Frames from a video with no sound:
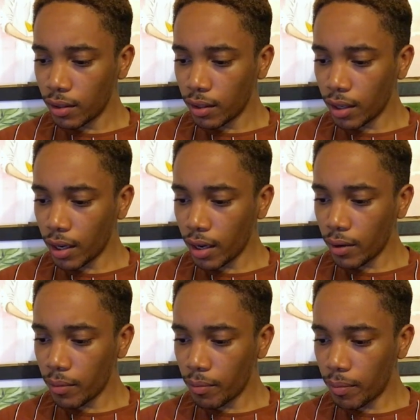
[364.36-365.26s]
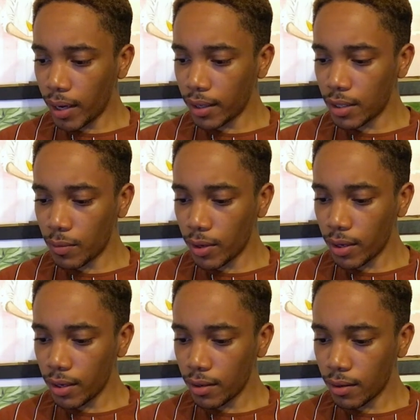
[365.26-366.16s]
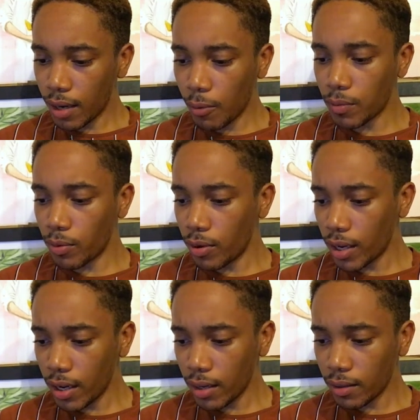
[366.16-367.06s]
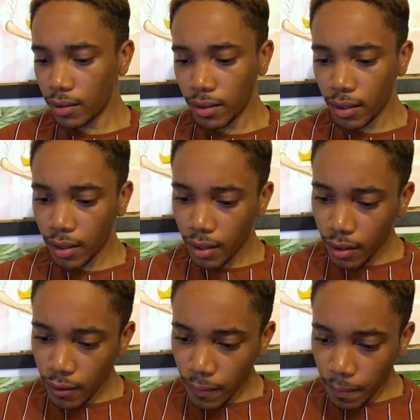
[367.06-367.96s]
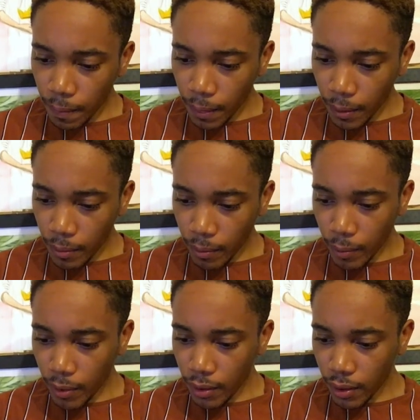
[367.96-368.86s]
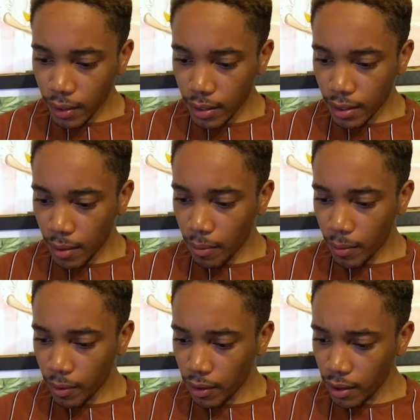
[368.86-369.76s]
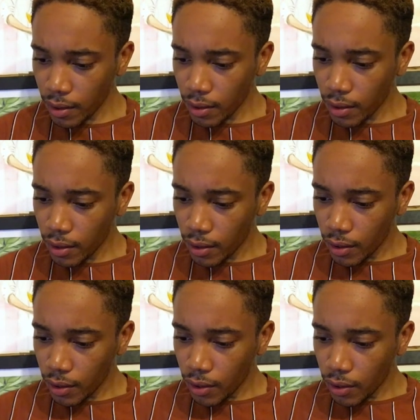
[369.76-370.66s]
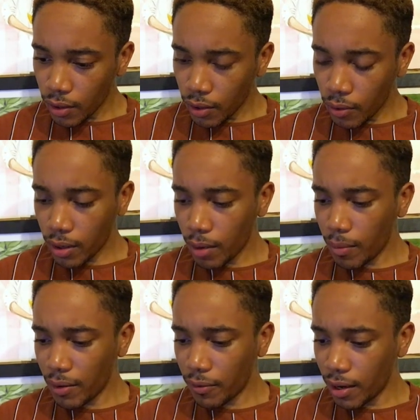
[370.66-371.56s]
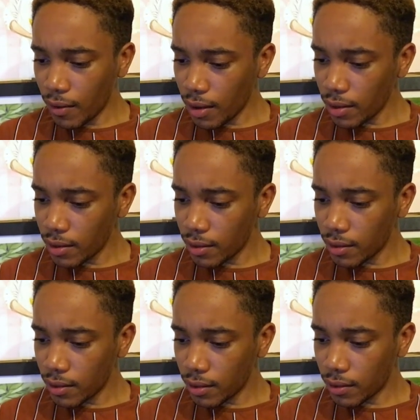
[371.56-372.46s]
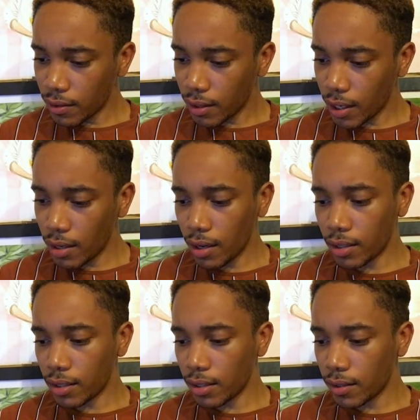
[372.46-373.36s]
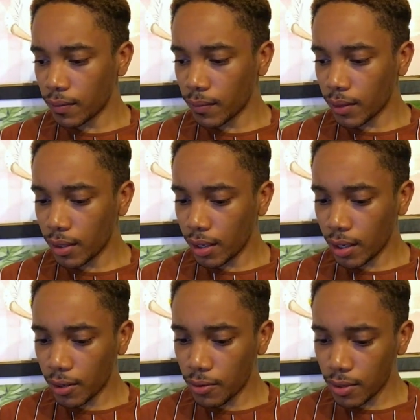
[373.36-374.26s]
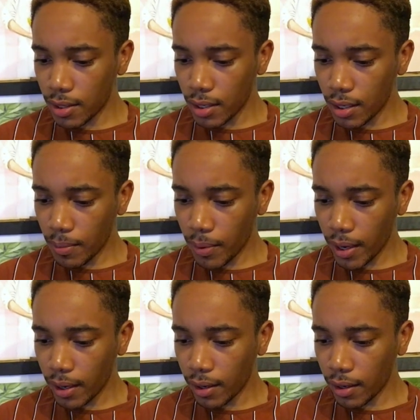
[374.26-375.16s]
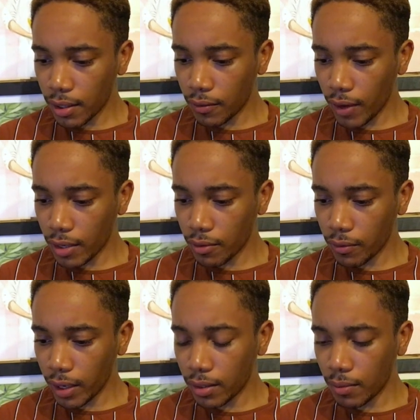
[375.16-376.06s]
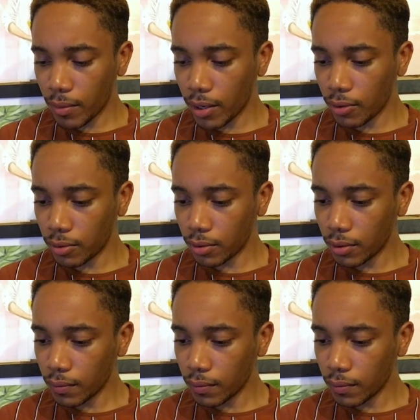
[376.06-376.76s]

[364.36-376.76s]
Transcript: Here, by this Merlin? I was brought here? My mother is not my mother? You are not my father? He nodded, and I could see the pain in his face reflecting my own.